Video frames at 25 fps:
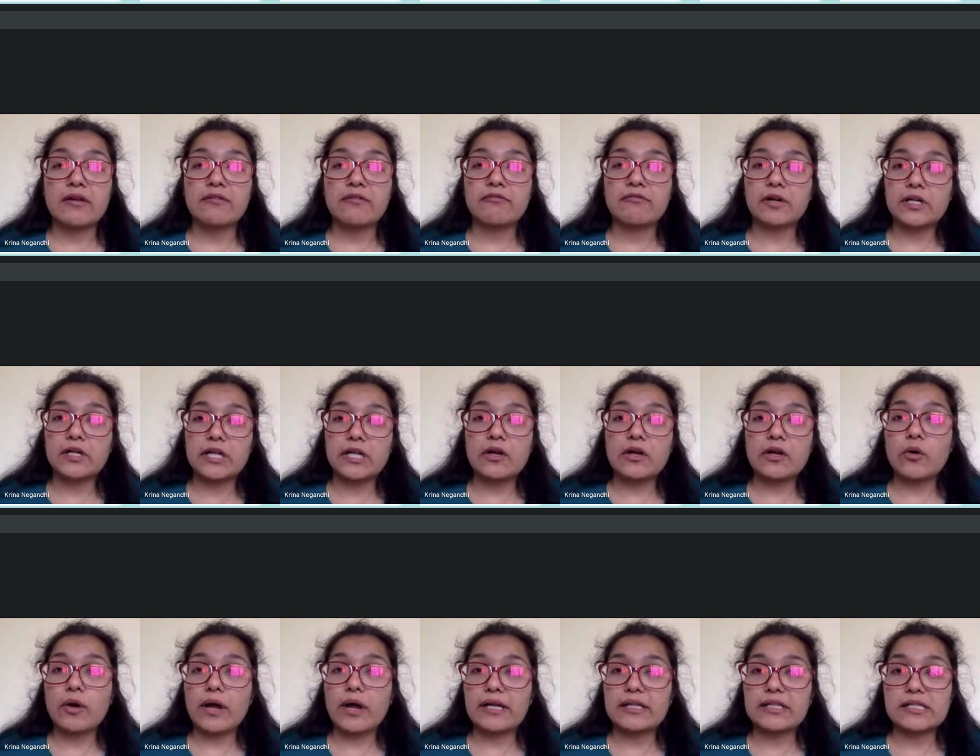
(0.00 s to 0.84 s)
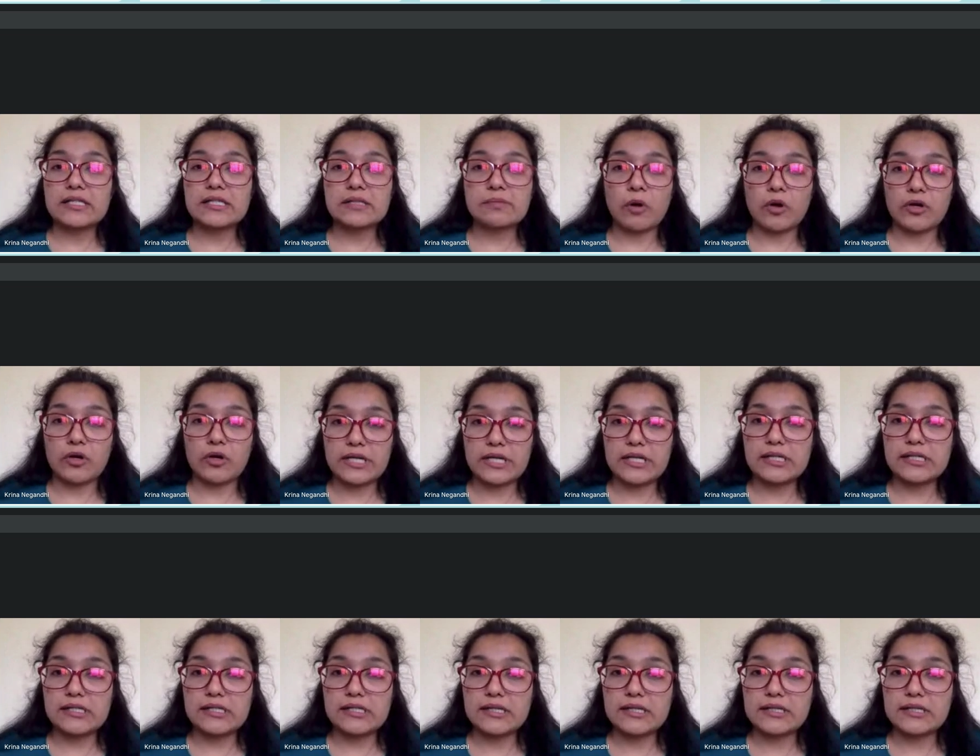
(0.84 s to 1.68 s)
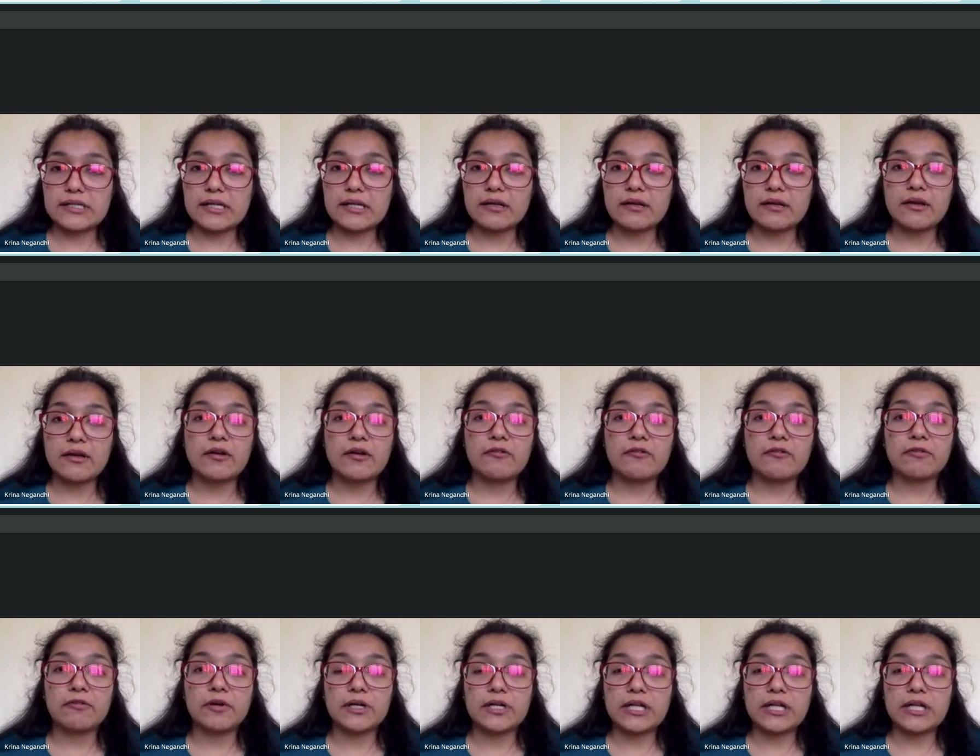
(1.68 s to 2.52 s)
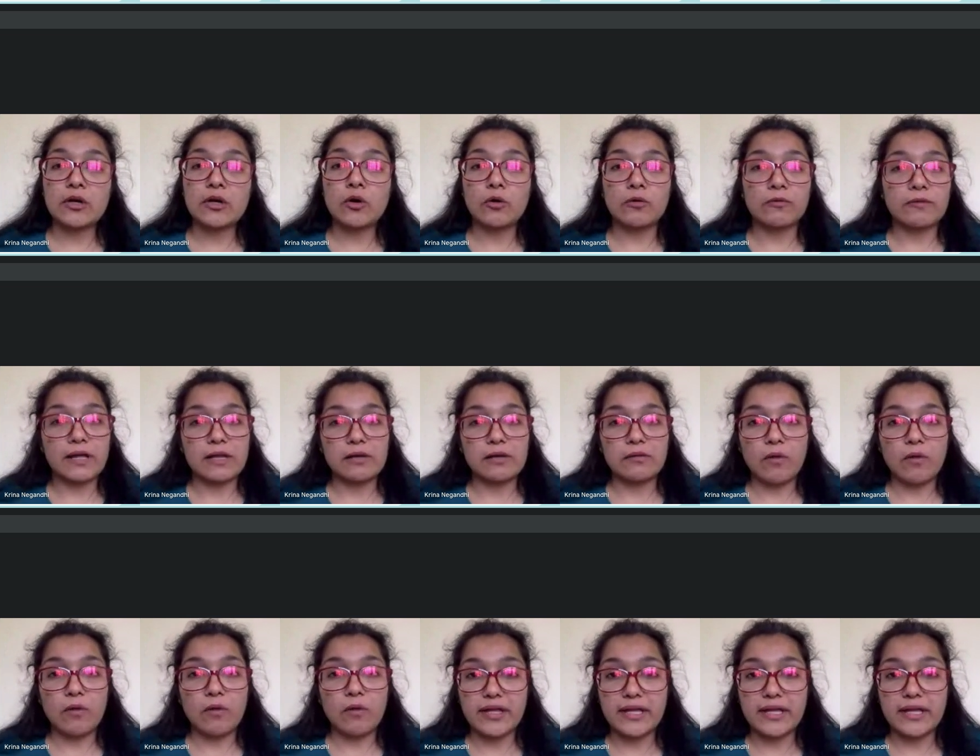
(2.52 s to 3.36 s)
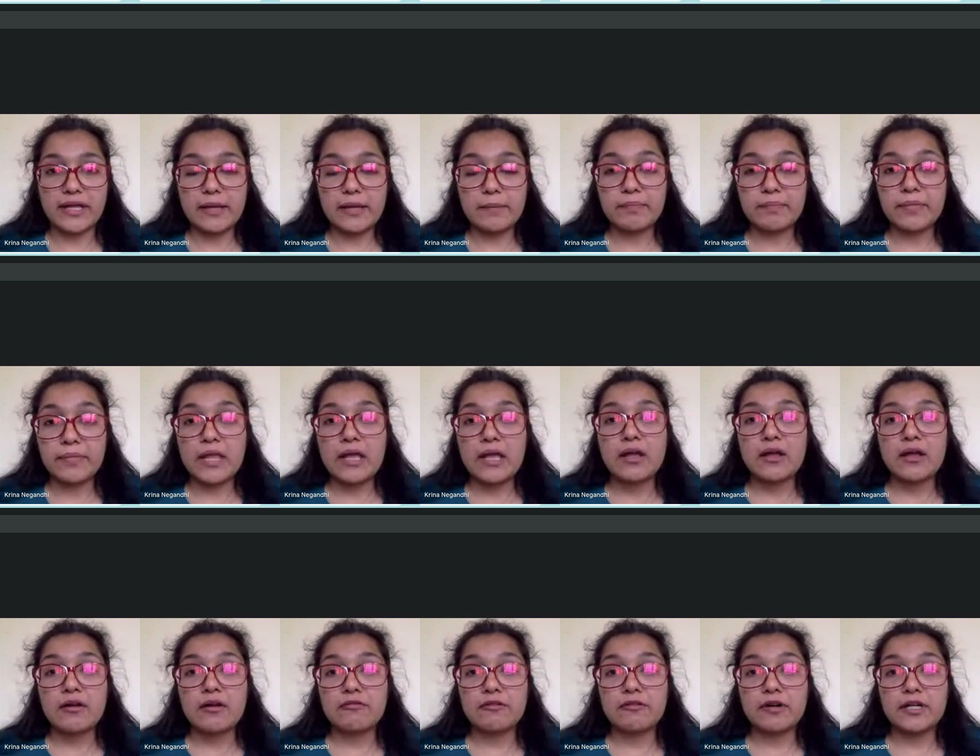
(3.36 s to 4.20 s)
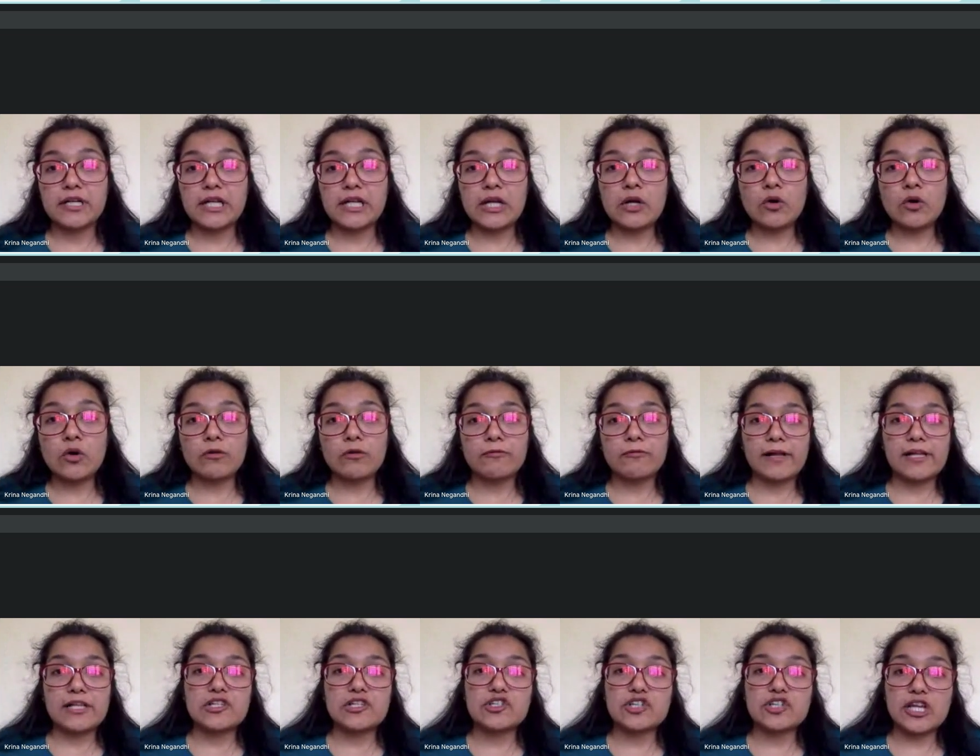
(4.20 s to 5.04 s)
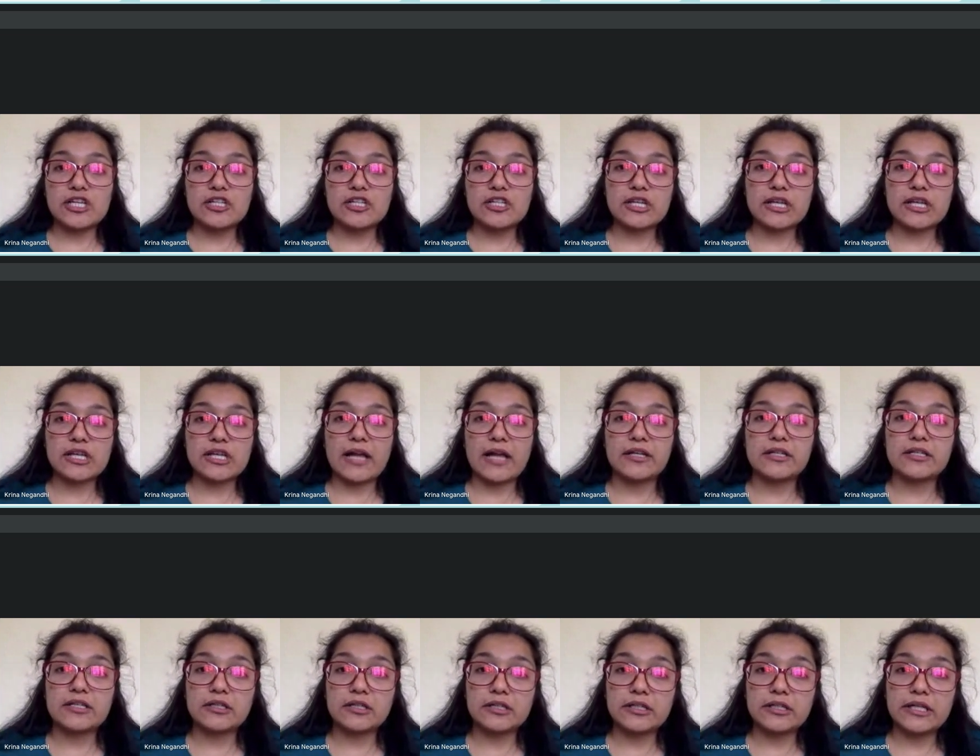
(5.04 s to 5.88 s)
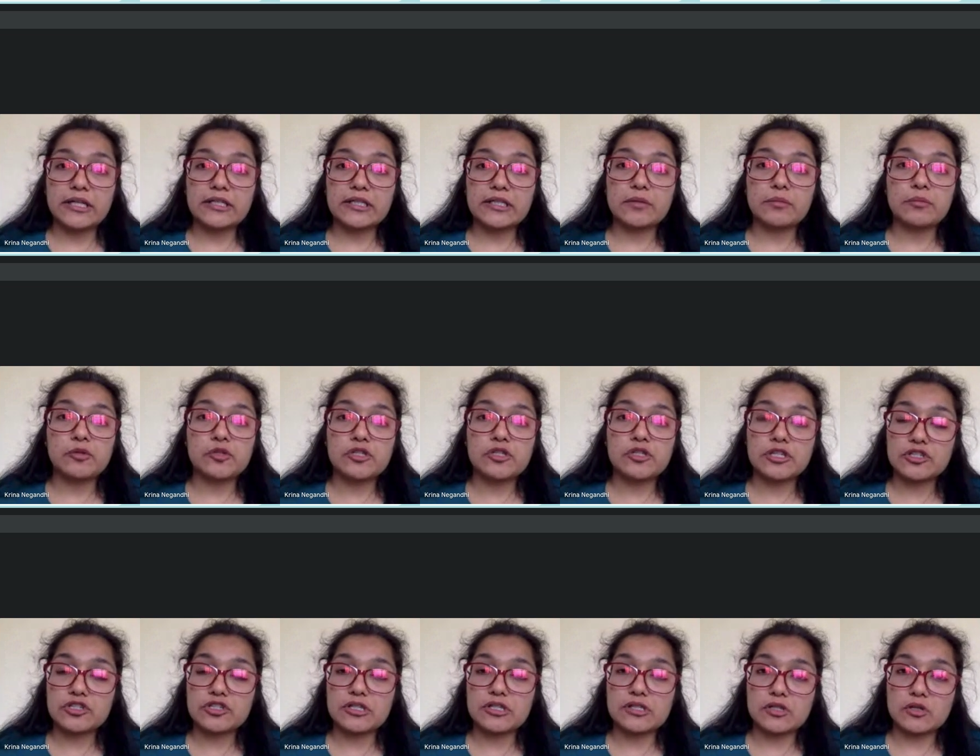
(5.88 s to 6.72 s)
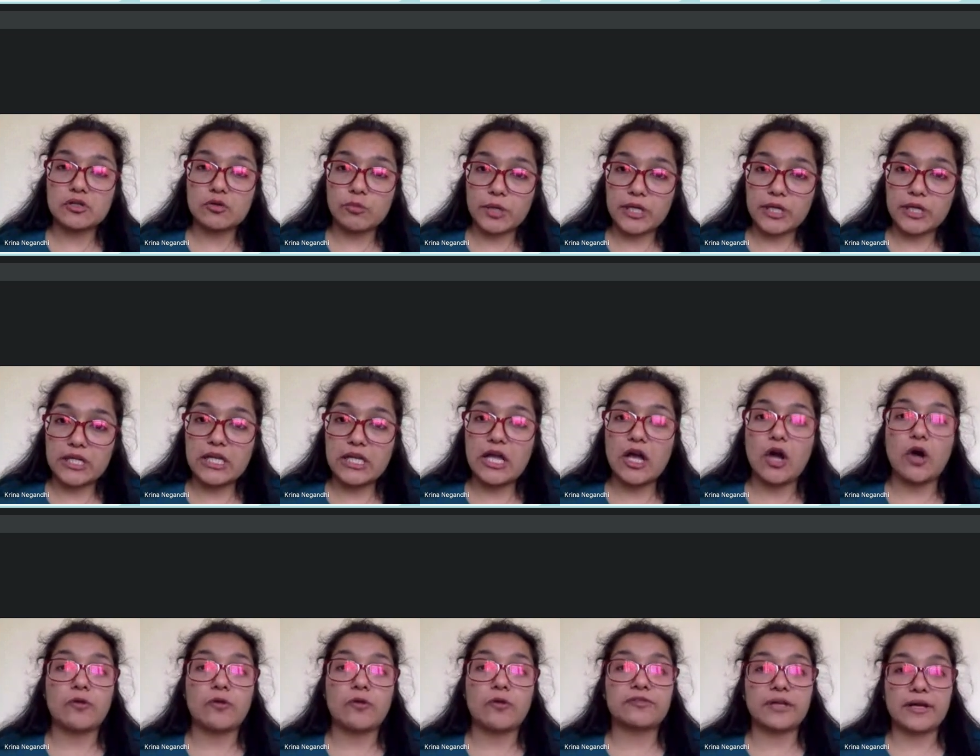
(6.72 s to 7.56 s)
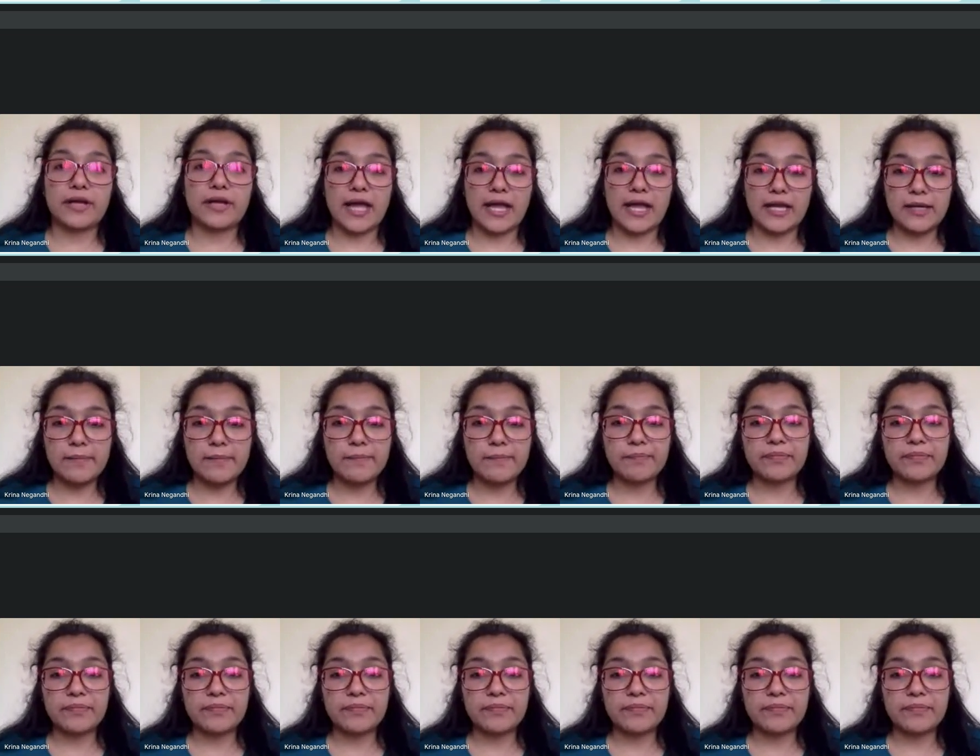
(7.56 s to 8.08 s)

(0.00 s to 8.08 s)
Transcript: vertigo at the spontaneity, vertigo while walking, vertigo while changing and turning the positions quickly of the head,